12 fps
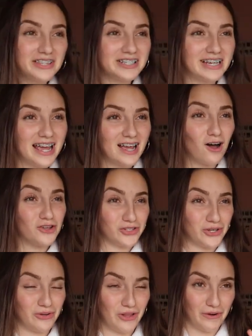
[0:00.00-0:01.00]
of the day
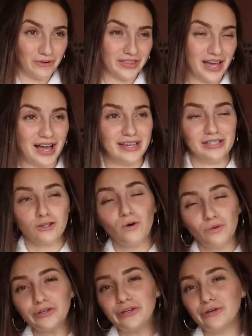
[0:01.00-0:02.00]
also along with that is
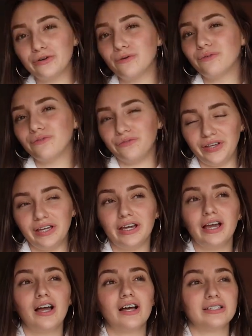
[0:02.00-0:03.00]
Only You,
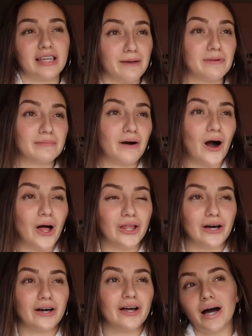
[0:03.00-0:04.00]
feat. Tame
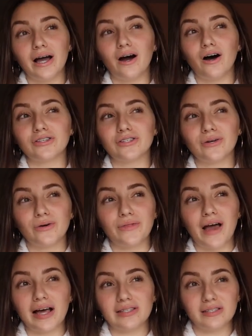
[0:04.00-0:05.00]
Impala, but also
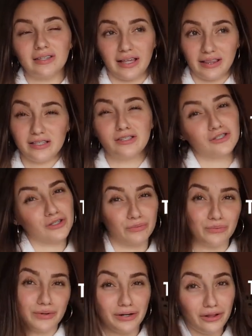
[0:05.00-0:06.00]
that's like, this is the
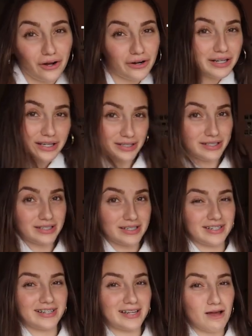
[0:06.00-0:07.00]
real artist,
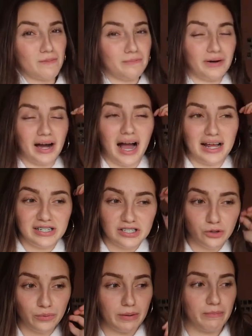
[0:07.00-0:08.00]
but I
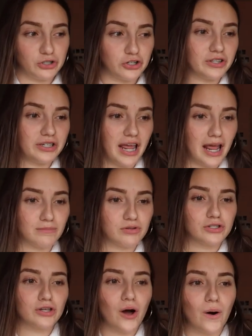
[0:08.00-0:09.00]
just don't want to butcher the name,
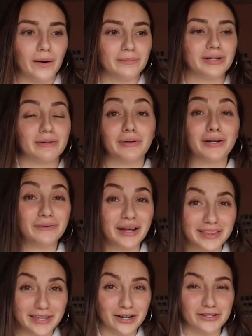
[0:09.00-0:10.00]
so I'm gonna put it
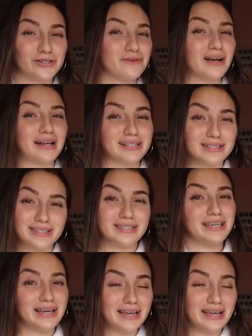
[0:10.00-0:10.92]
right there so you guys can see